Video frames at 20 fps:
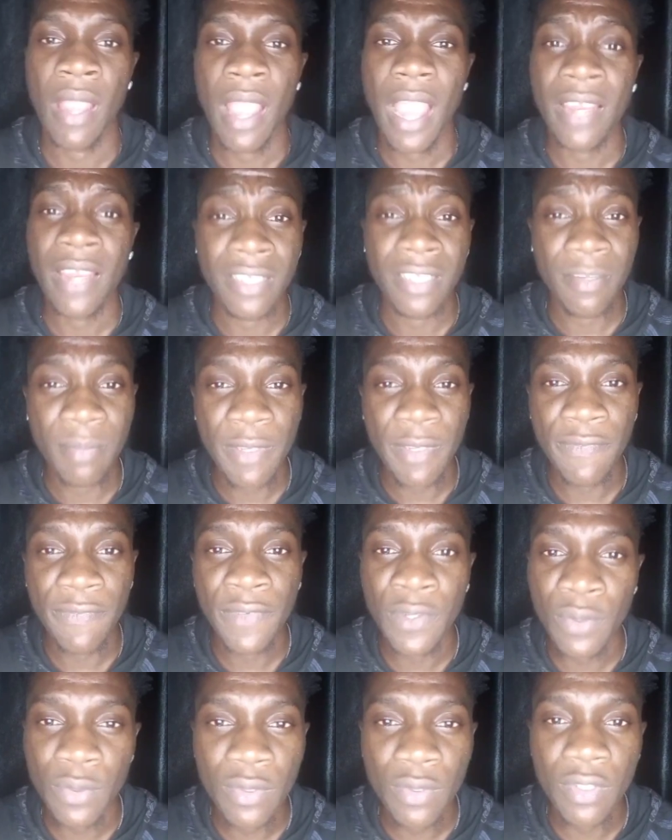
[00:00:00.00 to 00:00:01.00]
And in the
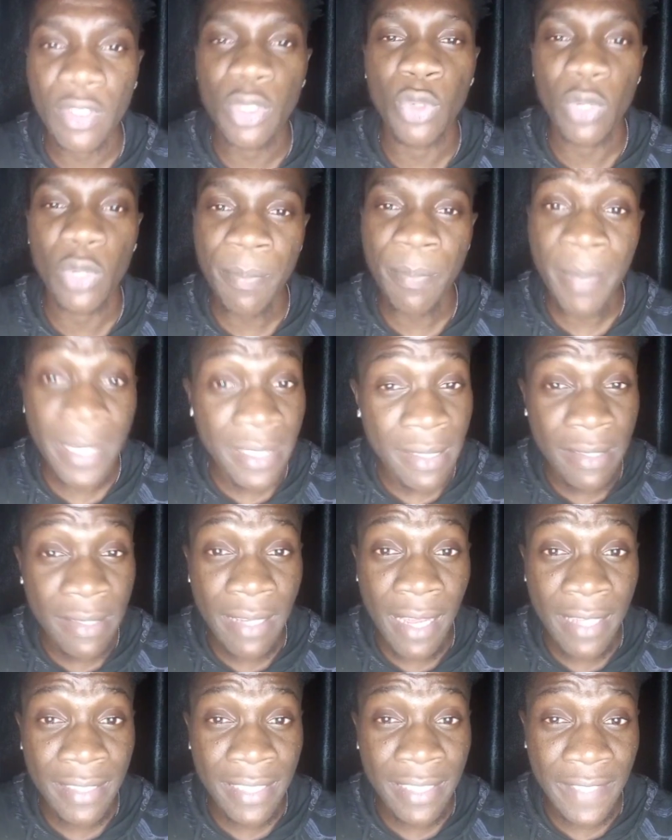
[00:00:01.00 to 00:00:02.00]
midfield, the only person
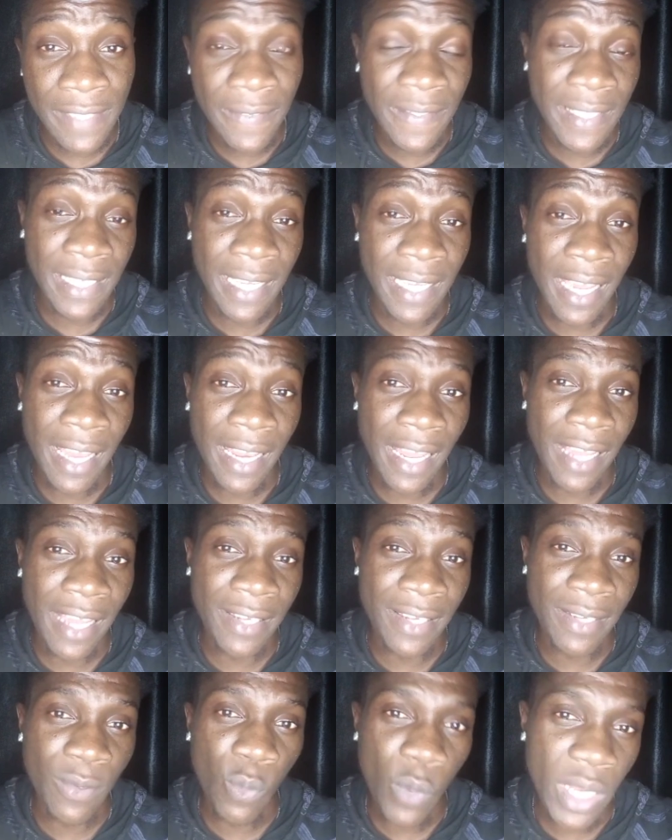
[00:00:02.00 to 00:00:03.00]
that is physical and
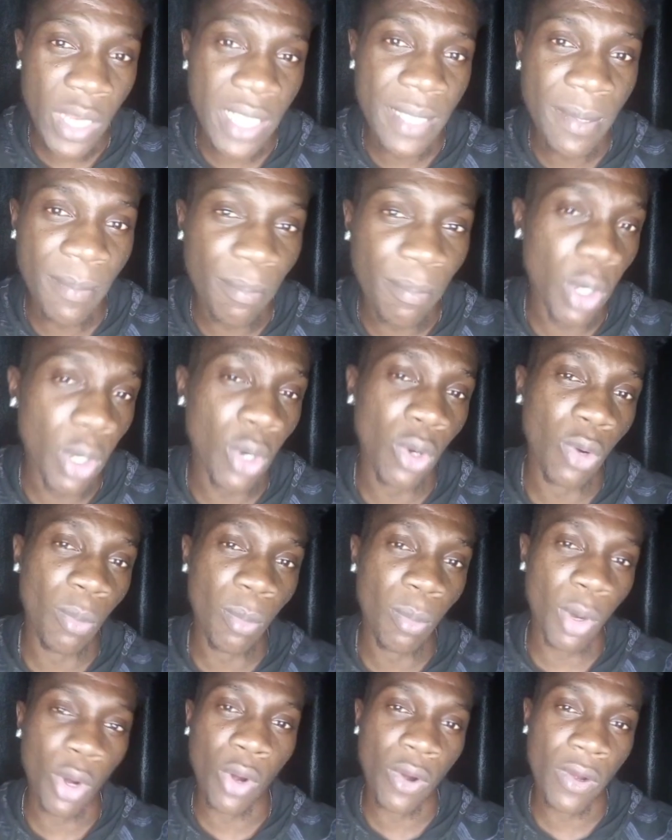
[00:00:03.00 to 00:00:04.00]
win ball
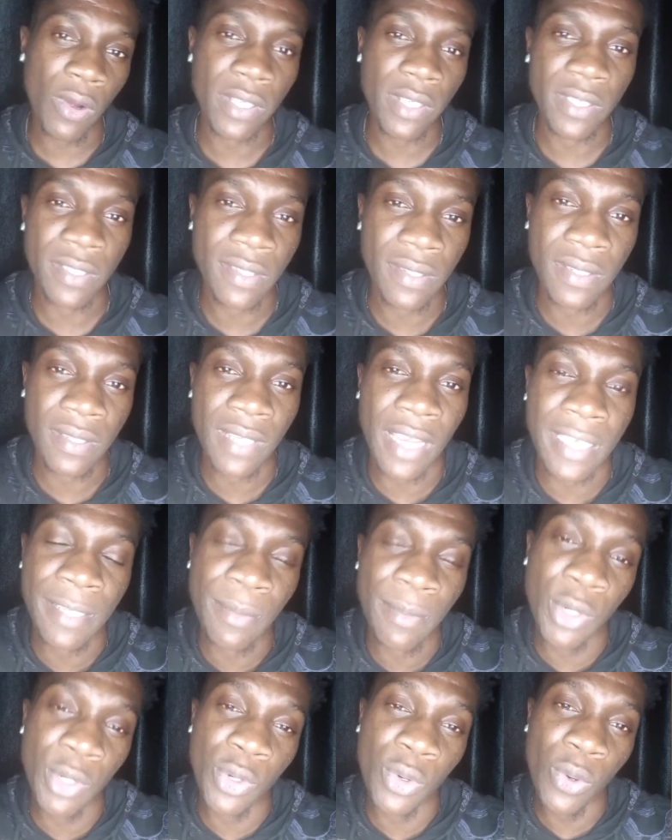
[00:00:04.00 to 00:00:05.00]
more is
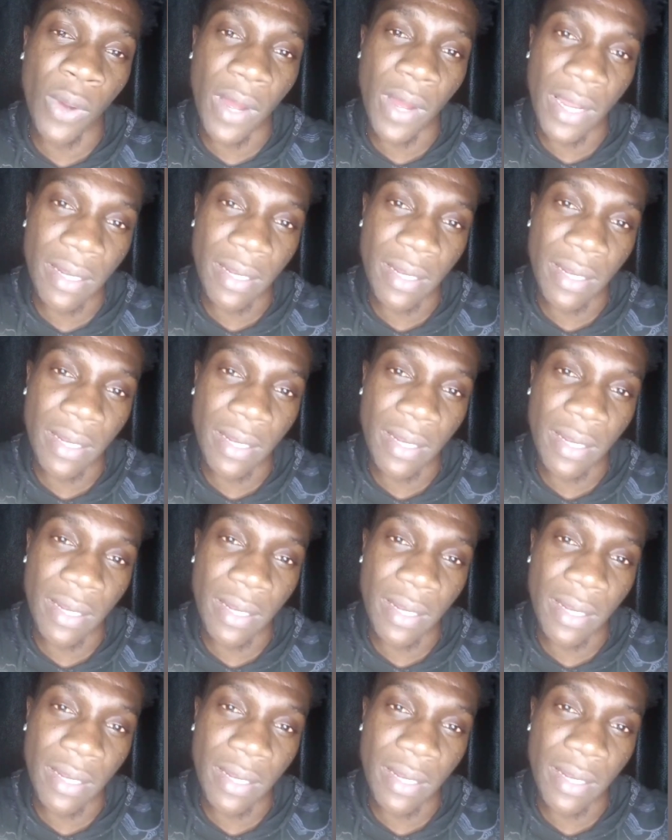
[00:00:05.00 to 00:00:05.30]
Casemiro,